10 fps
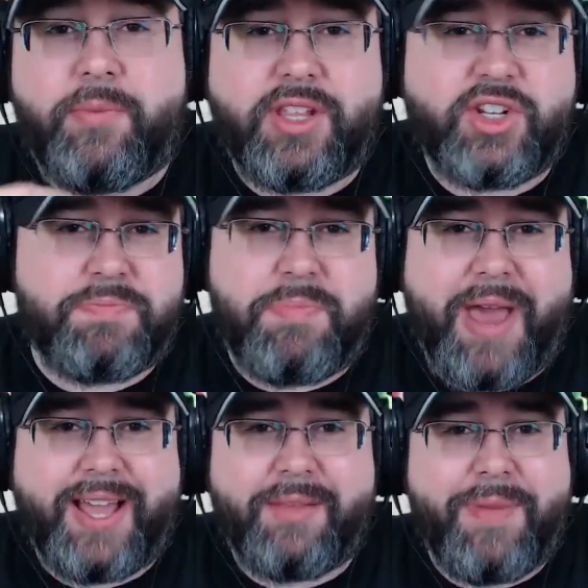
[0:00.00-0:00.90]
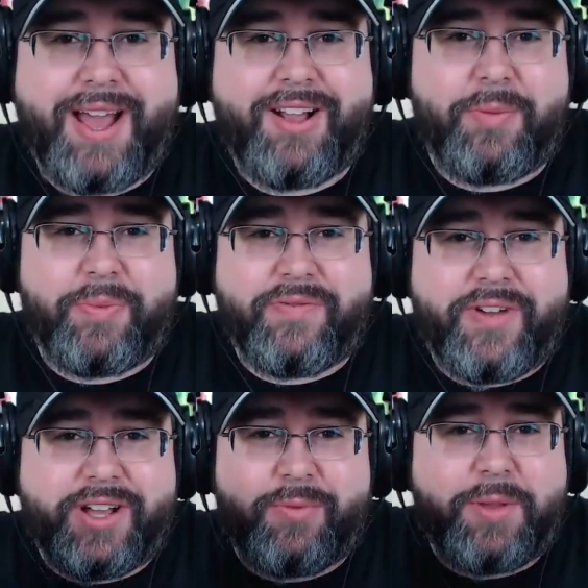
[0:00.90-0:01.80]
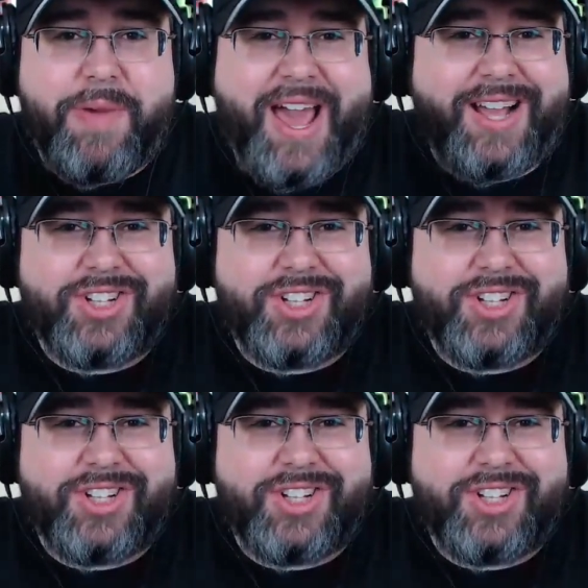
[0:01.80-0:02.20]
they just bag it back up and fucking yep. repackage